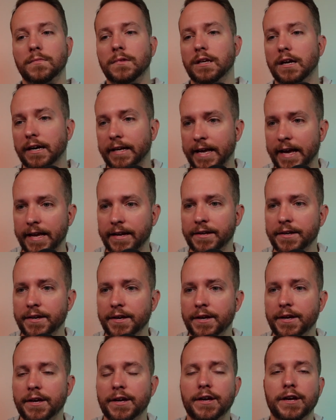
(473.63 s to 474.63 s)
Again,
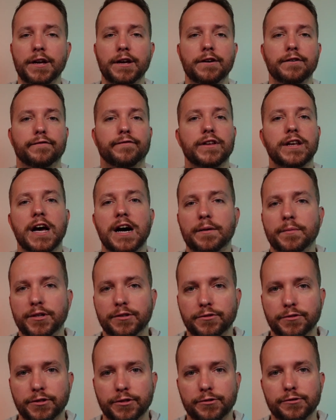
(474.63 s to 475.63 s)

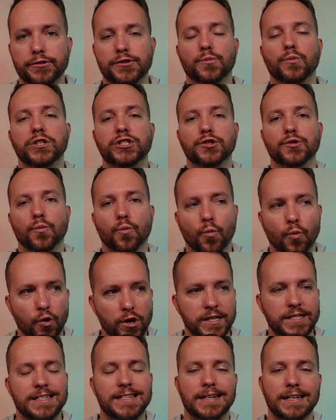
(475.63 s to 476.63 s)
phenomenal news, which
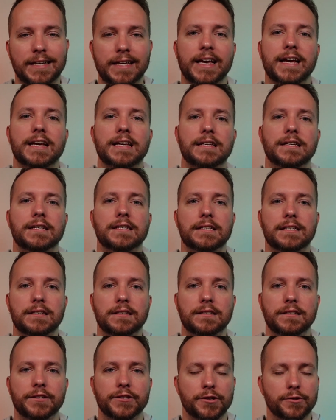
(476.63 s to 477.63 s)
once again,
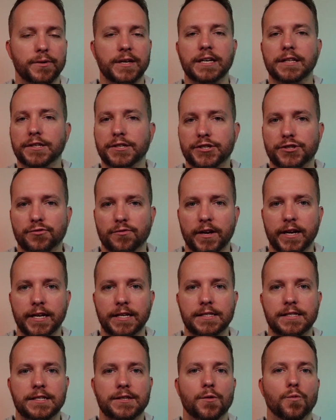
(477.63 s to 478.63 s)
you know,
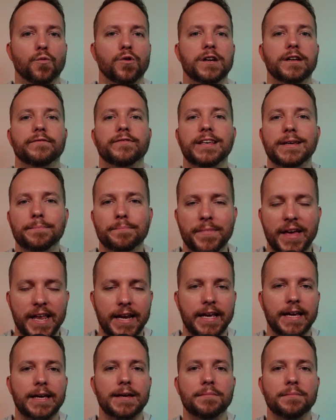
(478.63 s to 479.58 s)
illustrates one of the many,